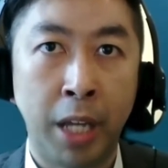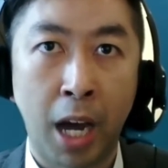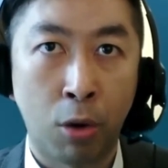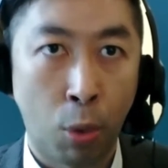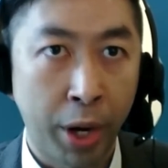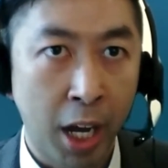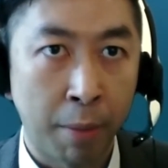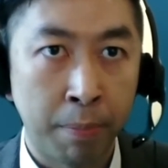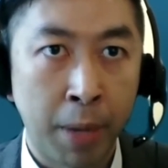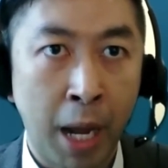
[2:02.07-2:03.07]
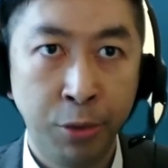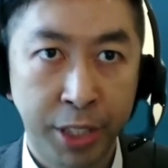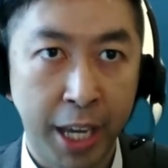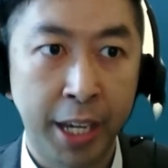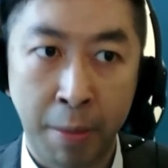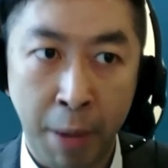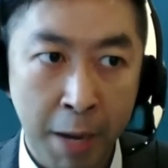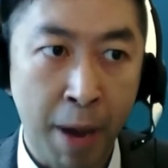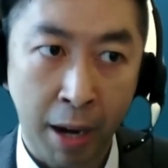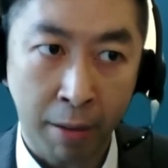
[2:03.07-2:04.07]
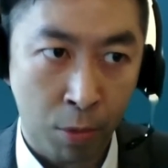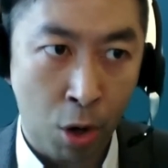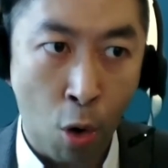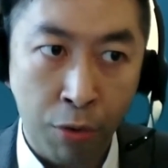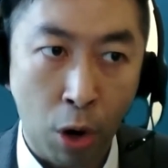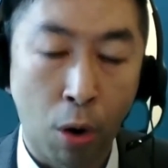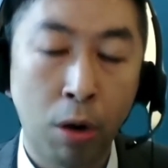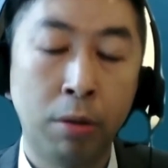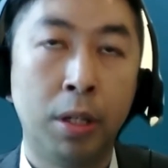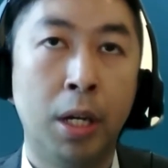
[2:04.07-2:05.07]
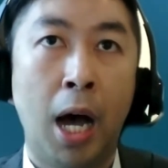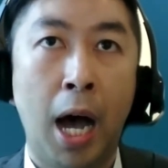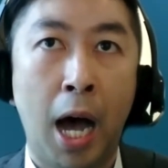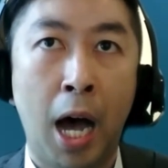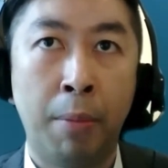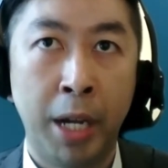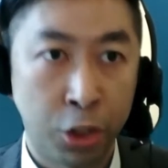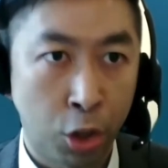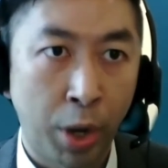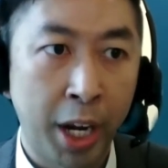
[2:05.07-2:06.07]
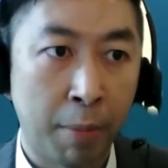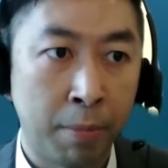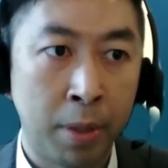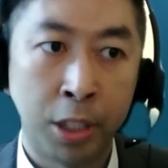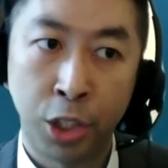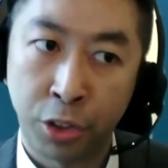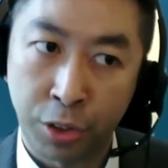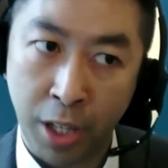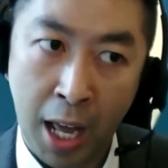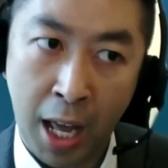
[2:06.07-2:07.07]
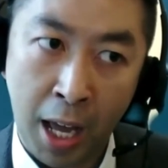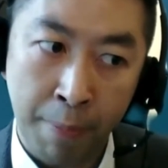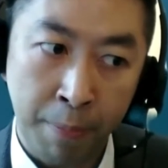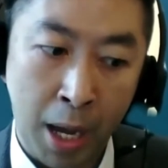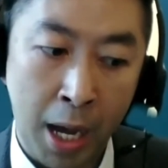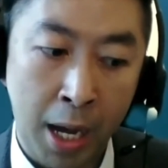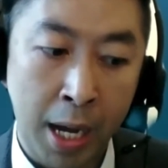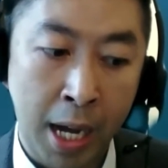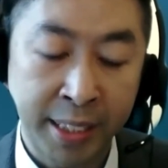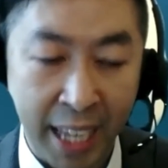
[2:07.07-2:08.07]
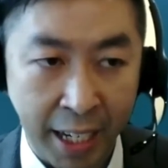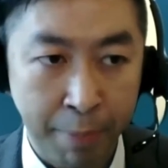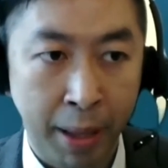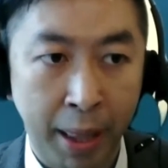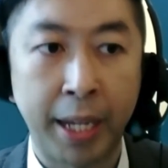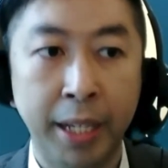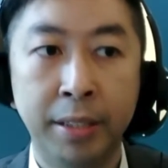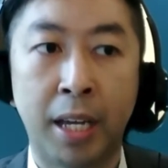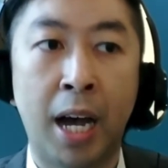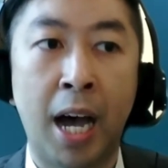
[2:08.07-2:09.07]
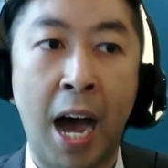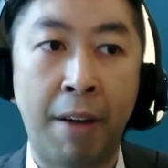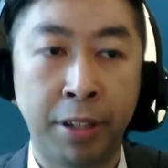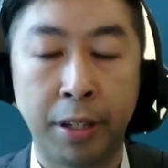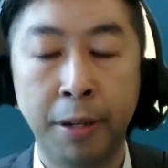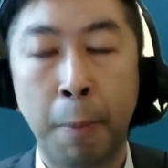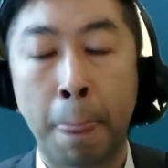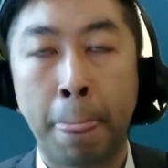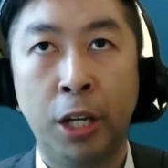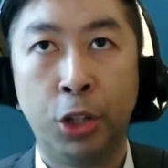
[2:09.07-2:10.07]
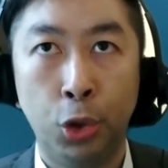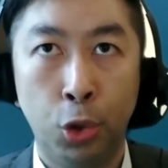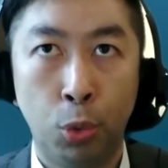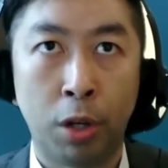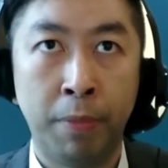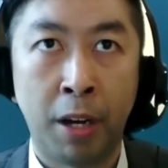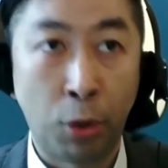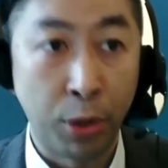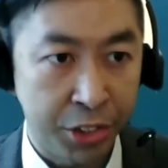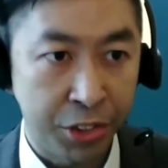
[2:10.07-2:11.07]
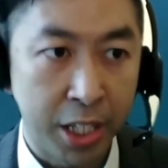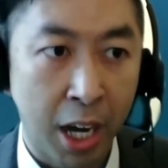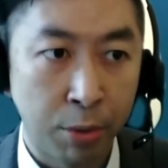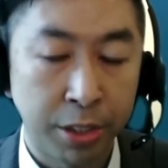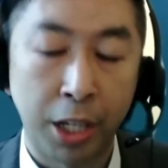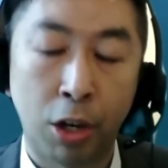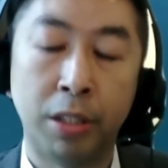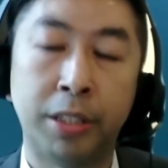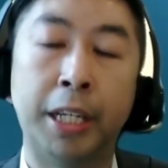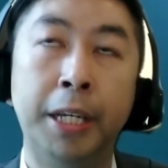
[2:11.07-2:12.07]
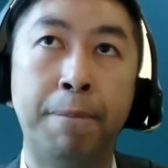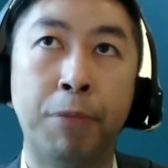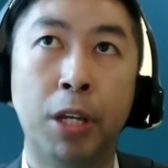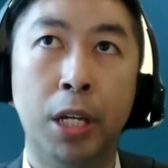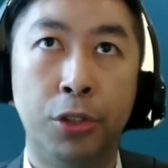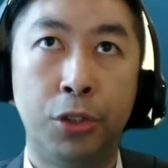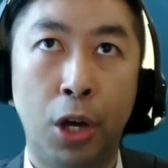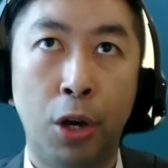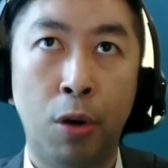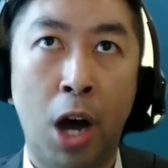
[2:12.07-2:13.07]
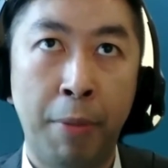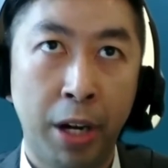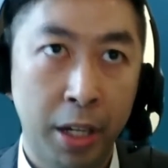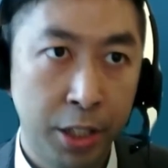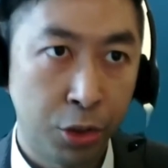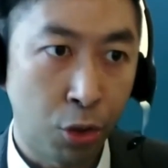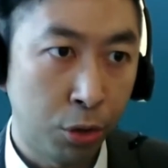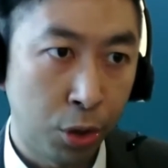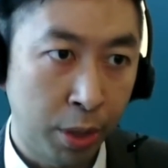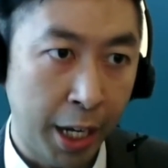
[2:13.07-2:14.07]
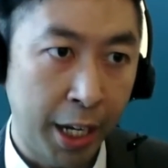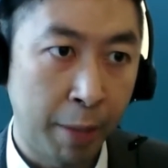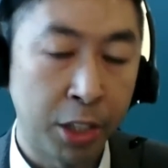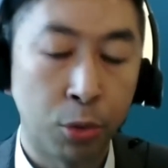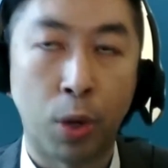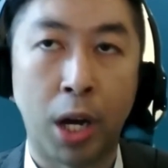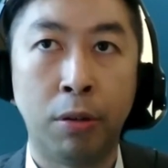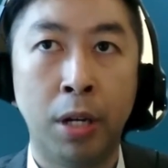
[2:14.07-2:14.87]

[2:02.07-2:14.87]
are growing up. I say APEC overall is growing up, just a second place after the Europe for this year, I would say currently. So American is also getting up as well.